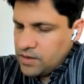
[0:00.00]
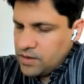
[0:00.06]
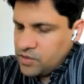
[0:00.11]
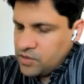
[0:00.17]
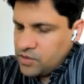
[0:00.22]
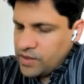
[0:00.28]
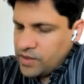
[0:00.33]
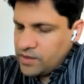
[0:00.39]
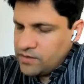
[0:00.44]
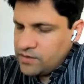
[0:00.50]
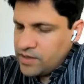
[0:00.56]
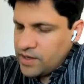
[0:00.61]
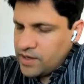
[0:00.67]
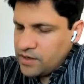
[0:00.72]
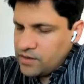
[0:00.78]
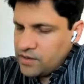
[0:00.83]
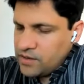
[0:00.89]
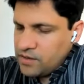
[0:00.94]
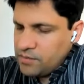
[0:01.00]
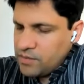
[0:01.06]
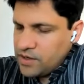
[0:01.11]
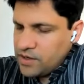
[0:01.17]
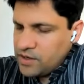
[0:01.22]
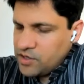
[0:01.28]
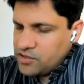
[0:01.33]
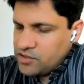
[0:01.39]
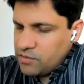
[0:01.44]
And she went and sat in her
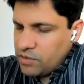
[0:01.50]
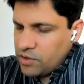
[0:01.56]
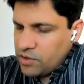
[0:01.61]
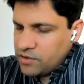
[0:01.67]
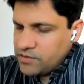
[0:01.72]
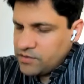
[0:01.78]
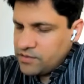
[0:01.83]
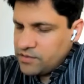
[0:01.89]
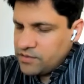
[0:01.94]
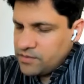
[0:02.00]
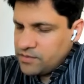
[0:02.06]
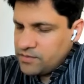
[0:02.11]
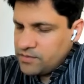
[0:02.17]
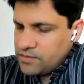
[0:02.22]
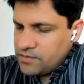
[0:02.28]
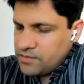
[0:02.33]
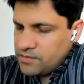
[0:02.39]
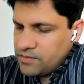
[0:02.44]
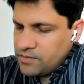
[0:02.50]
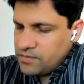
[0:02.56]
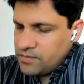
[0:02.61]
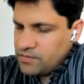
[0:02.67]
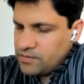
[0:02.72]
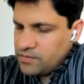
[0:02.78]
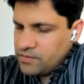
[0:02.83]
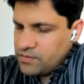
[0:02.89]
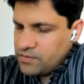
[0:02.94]
meditation box.
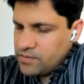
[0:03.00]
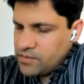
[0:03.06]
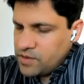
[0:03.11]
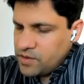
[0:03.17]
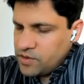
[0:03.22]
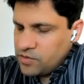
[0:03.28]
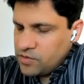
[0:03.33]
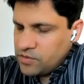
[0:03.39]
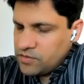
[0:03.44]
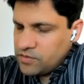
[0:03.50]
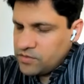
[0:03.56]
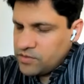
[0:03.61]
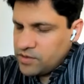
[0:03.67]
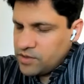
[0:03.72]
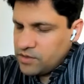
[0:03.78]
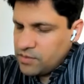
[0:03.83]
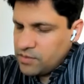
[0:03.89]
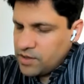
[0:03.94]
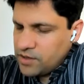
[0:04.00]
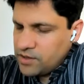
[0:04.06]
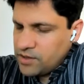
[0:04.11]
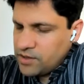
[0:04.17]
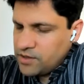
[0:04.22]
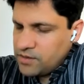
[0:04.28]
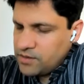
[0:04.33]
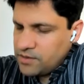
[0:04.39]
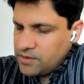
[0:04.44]
She used to sit and
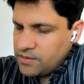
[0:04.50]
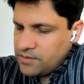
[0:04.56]
meditate.